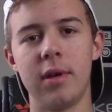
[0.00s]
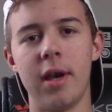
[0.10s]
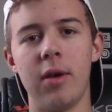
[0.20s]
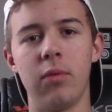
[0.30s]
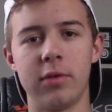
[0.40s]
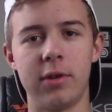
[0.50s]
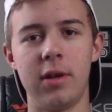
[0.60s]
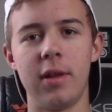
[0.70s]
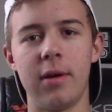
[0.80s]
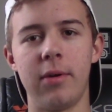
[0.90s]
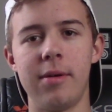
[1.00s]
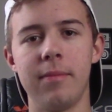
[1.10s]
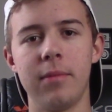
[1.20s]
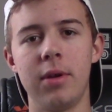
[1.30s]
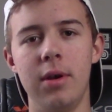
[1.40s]
and we'll see you that way.
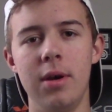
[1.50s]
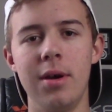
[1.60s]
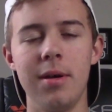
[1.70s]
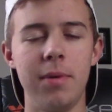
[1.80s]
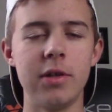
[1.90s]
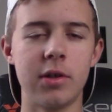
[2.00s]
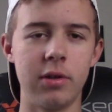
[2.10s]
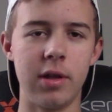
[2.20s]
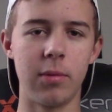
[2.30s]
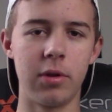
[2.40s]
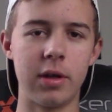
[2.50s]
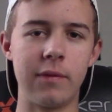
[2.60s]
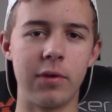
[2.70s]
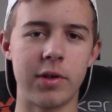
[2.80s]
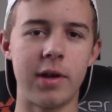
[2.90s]
Basically, they were
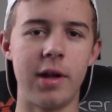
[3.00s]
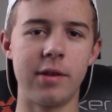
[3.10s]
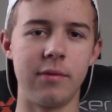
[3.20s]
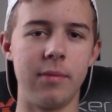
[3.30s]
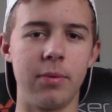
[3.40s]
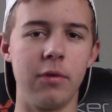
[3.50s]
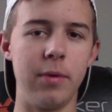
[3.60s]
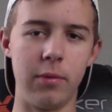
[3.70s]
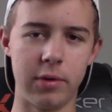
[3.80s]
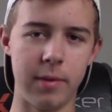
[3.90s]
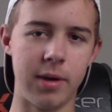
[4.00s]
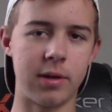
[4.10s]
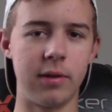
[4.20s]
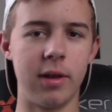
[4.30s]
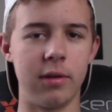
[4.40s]
looking for signs of improvement. We'll get
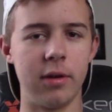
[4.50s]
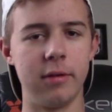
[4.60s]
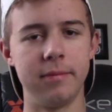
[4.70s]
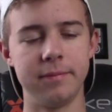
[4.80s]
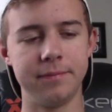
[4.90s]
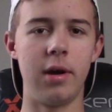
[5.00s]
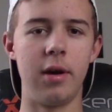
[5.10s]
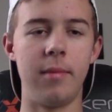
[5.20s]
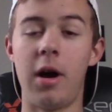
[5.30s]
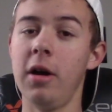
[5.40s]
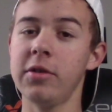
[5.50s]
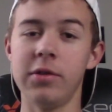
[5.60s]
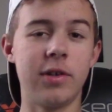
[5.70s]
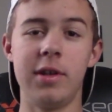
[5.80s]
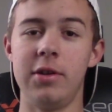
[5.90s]
back to that later. I
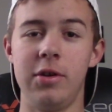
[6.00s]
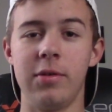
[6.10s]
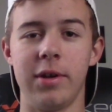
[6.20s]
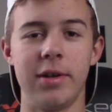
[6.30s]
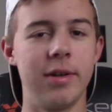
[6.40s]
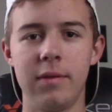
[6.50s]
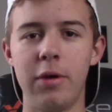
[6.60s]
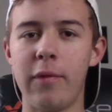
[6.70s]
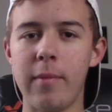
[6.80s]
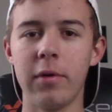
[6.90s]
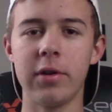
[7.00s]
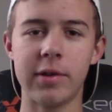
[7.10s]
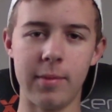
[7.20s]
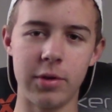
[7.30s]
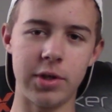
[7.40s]
also just didn't do it. November,
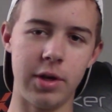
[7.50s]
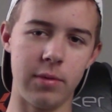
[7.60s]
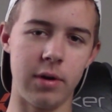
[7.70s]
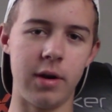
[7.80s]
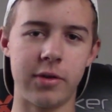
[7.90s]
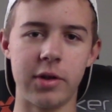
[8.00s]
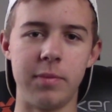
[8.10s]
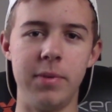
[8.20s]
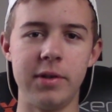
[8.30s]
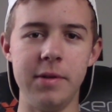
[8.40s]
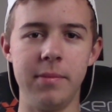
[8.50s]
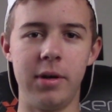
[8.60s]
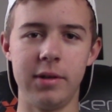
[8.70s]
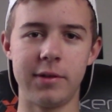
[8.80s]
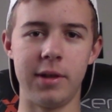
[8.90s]
December, January are such busy
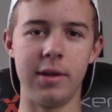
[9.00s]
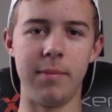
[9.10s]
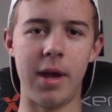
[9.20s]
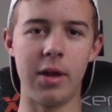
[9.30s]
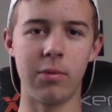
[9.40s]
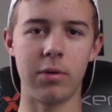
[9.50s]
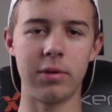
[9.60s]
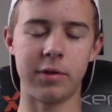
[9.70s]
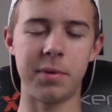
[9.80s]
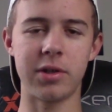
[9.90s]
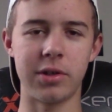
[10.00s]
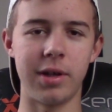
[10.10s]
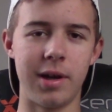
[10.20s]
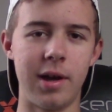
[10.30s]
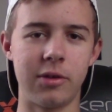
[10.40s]
months in the band world,
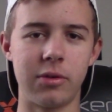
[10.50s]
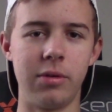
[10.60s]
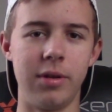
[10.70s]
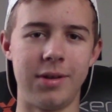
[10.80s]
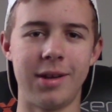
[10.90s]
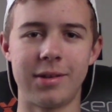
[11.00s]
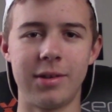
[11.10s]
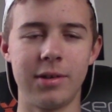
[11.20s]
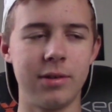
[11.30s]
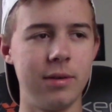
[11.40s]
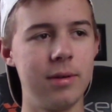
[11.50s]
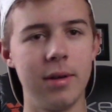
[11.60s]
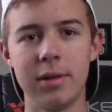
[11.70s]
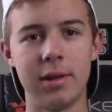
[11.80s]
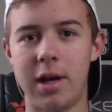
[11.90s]
especially in high school in Texas.
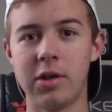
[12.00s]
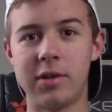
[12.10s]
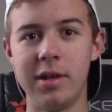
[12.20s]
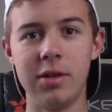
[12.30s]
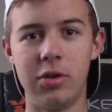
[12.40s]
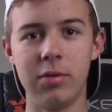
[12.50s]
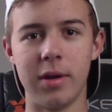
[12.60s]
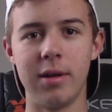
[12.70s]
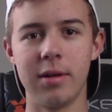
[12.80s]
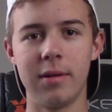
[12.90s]
I just didn't do it.